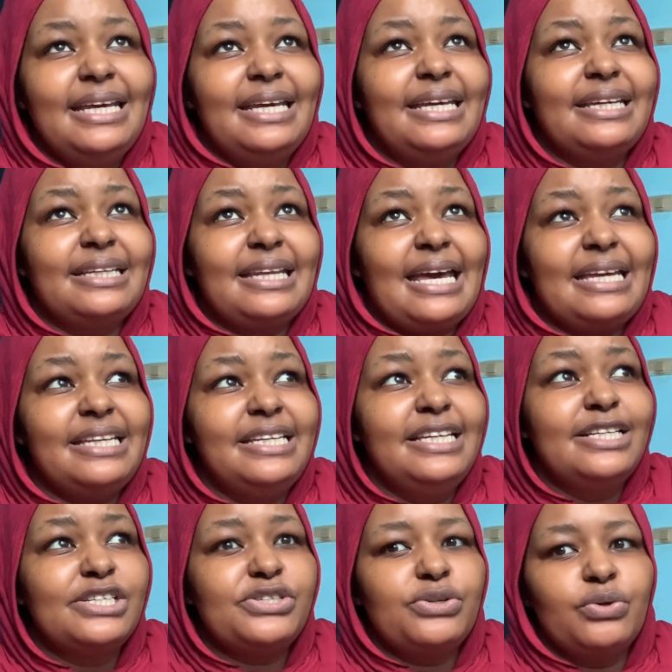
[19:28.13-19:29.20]
and I
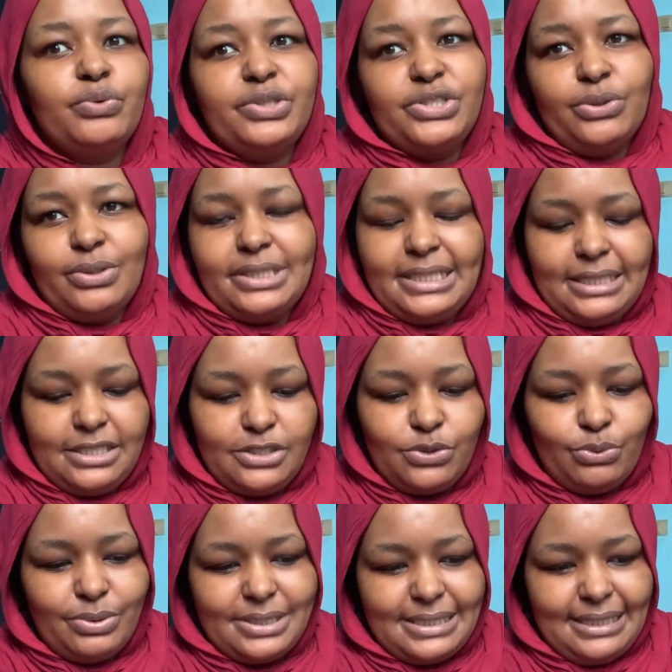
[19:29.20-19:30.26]
didn't know which hotels
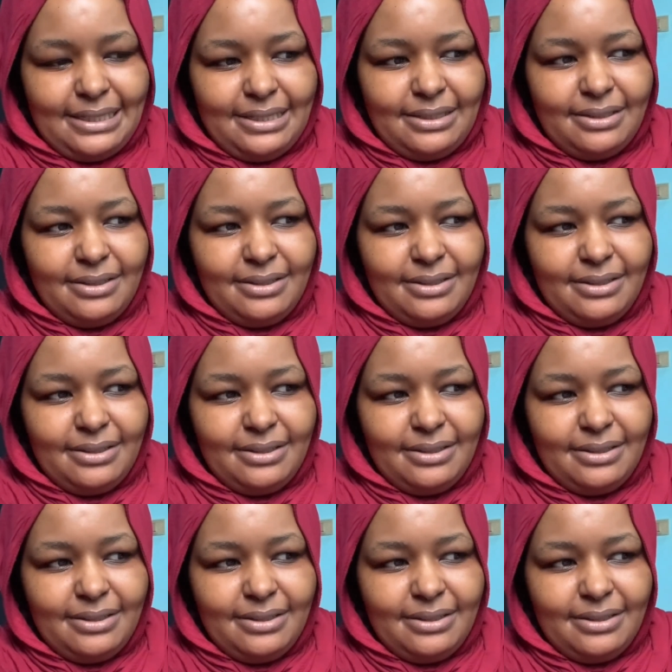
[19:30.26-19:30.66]
to stay.